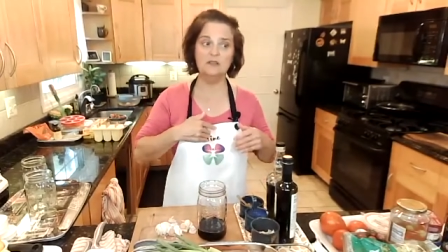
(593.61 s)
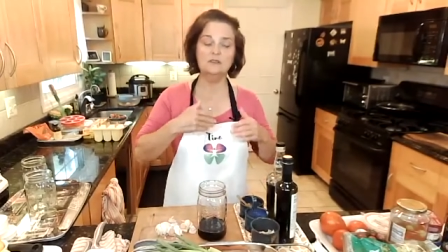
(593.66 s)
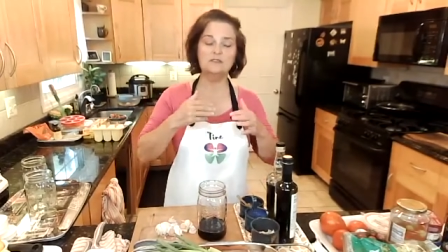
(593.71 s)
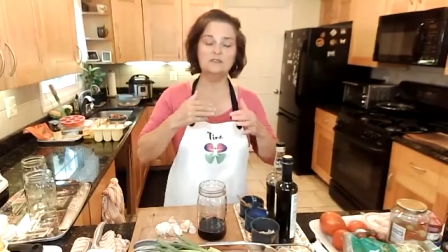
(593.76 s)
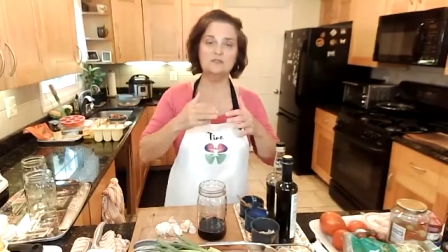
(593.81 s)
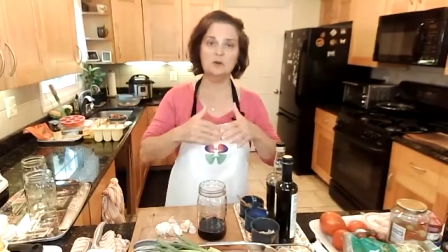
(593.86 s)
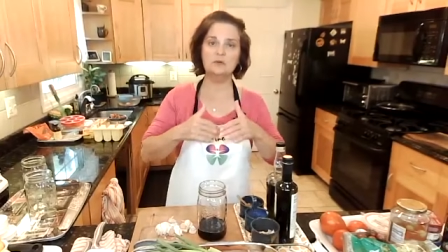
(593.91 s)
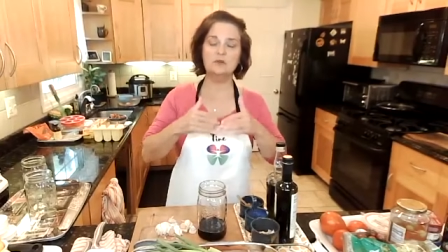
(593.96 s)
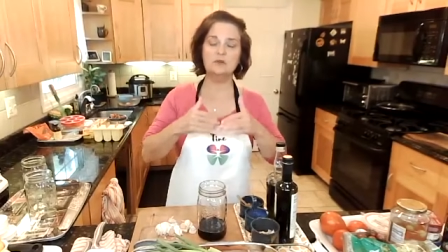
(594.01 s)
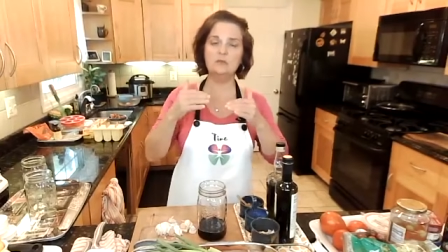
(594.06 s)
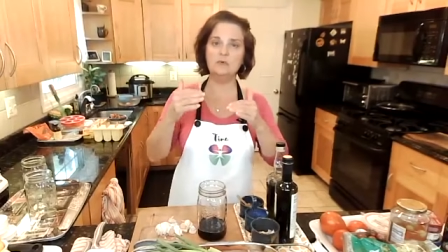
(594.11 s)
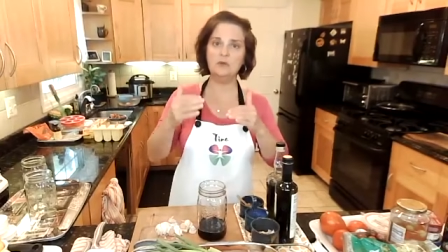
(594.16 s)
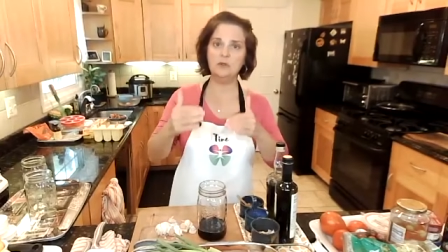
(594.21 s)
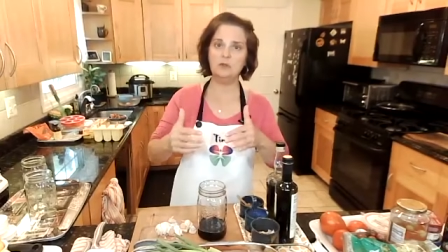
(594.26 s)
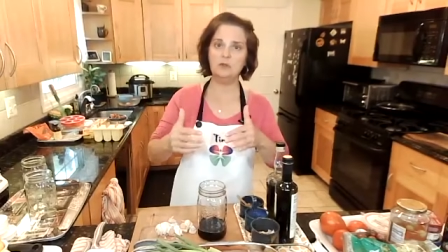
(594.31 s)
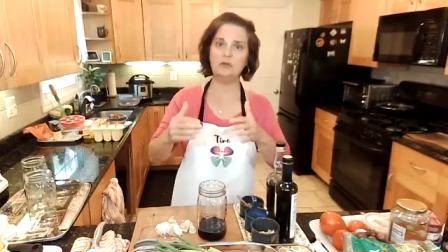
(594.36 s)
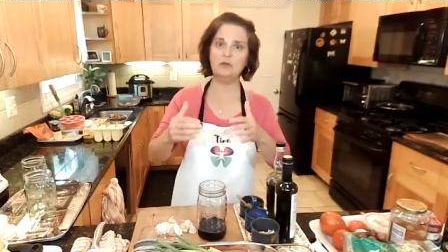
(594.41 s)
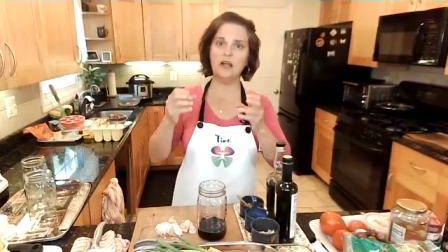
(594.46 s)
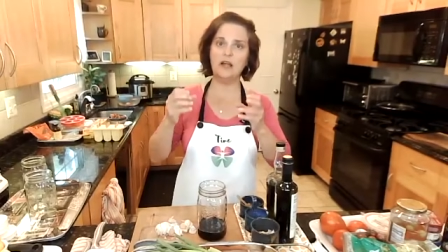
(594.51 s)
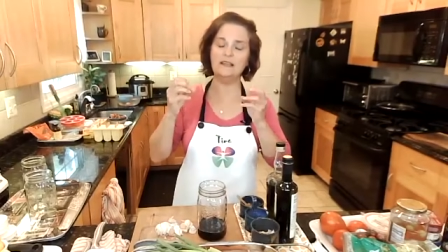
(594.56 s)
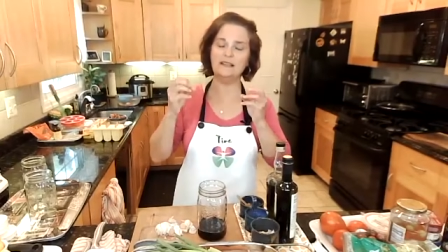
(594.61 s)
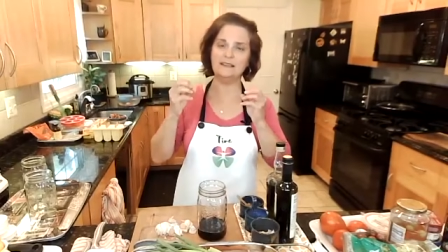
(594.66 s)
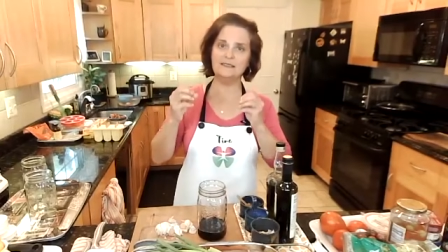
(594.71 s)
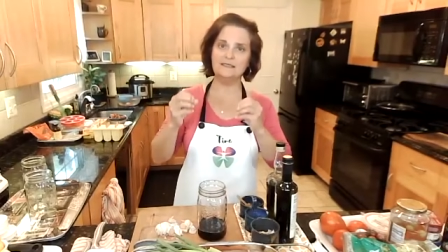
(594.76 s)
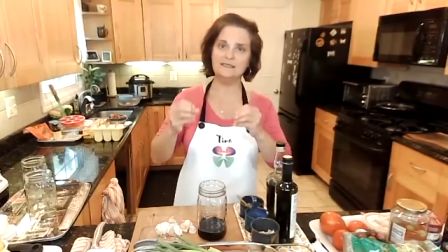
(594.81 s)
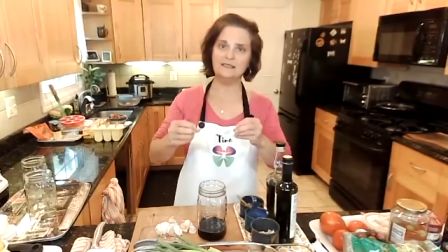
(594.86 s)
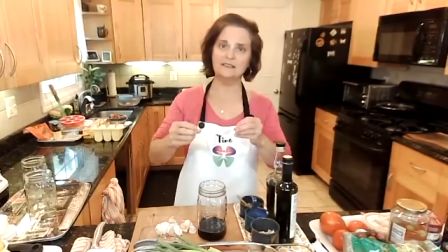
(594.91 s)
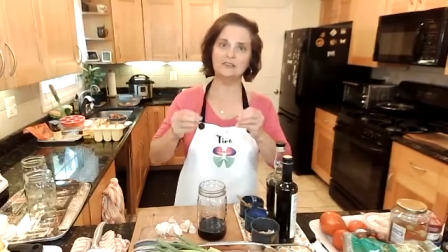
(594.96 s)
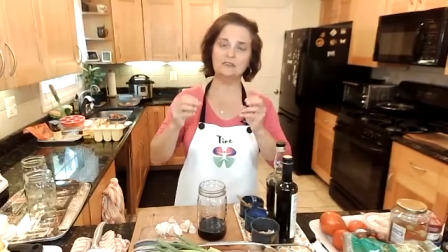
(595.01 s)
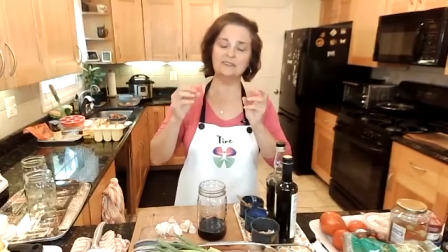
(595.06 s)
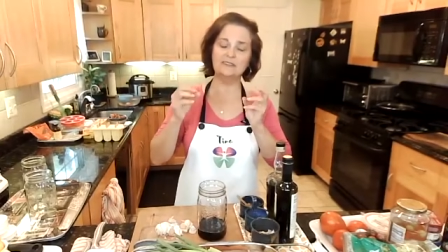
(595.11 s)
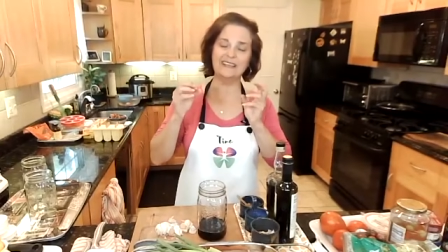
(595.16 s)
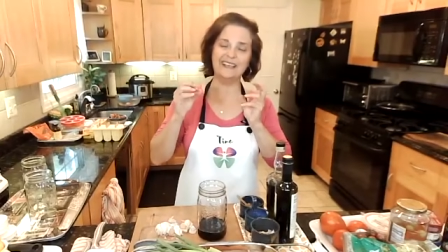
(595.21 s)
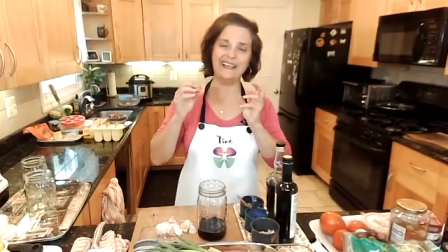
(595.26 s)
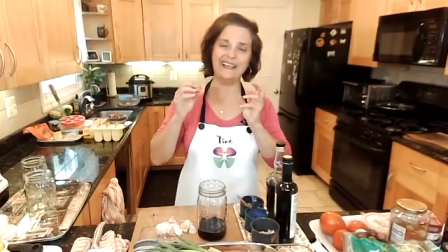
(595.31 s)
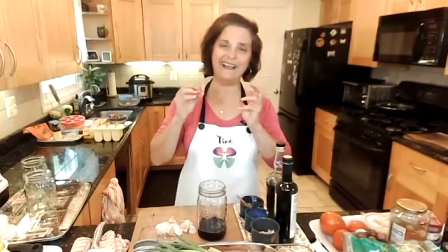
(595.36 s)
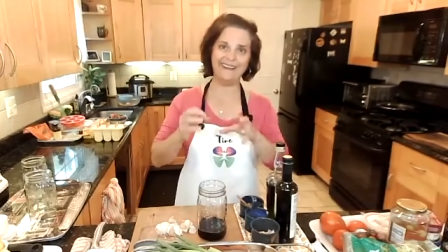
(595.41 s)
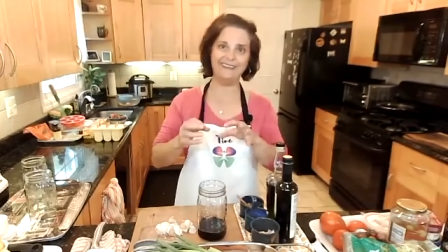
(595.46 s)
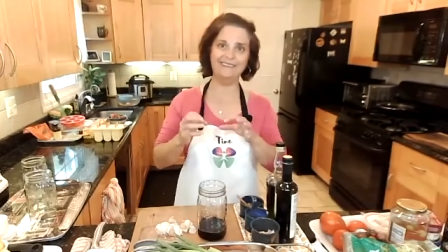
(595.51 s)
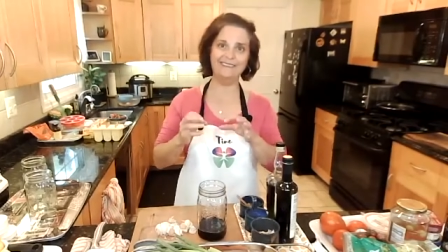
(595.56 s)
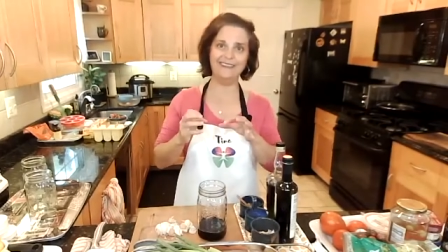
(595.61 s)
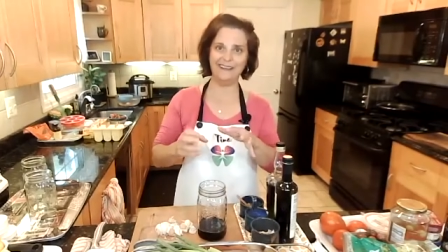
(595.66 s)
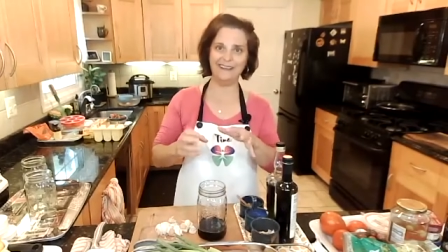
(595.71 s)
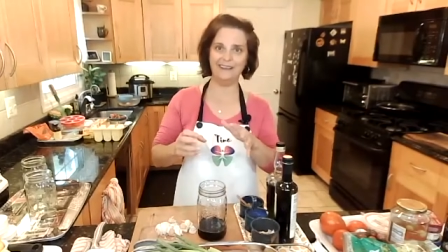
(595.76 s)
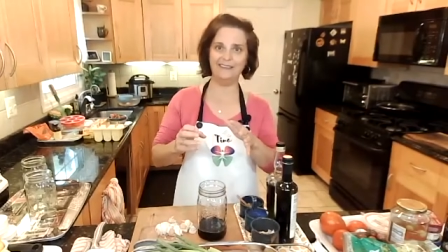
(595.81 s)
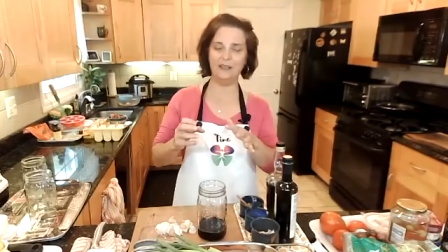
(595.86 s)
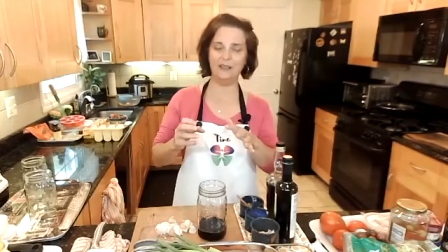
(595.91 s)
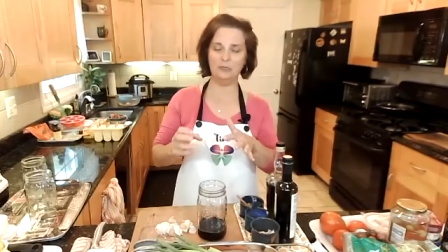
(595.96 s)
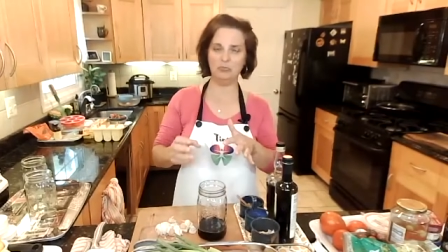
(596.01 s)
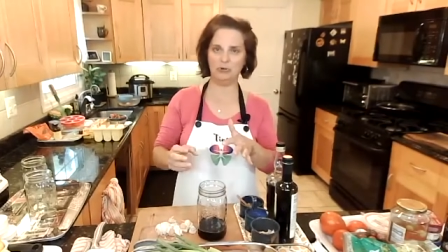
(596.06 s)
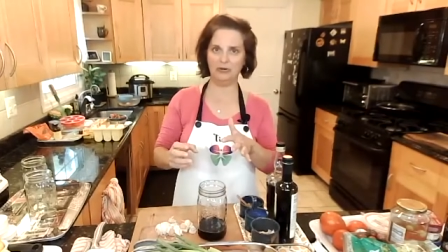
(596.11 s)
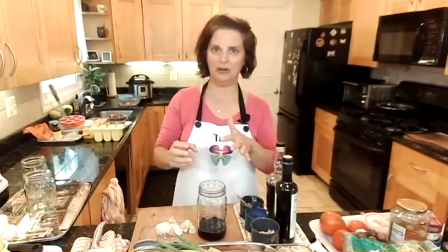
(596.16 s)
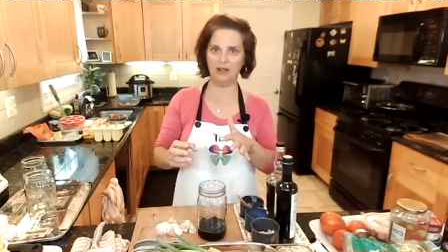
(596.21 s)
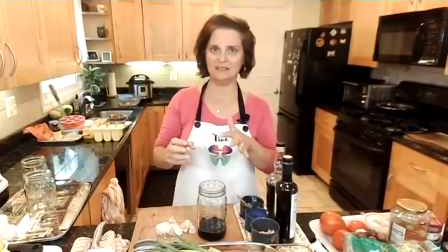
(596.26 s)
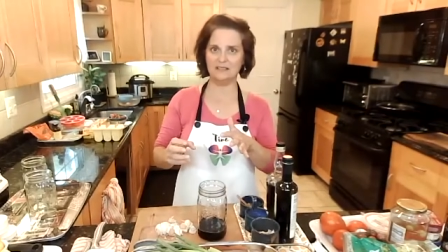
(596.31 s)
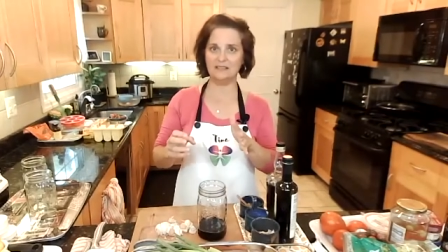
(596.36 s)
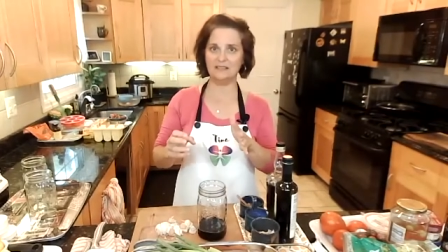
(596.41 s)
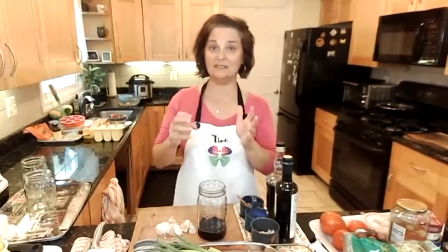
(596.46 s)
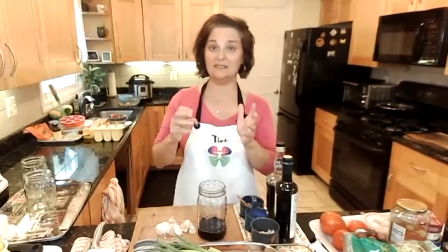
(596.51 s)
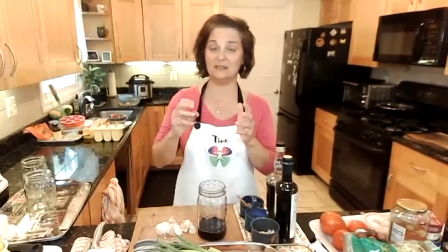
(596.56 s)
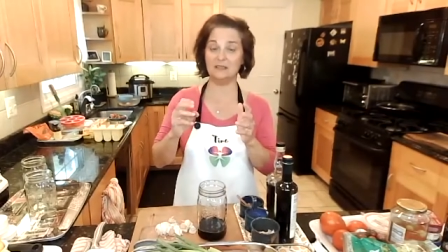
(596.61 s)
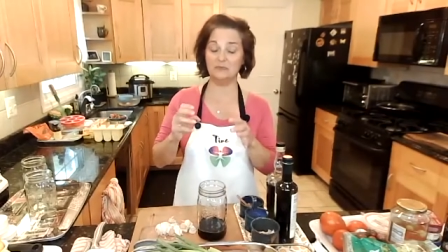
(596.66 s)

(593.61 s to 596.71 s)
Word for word: Sodium chloride is literally highly, highly processed.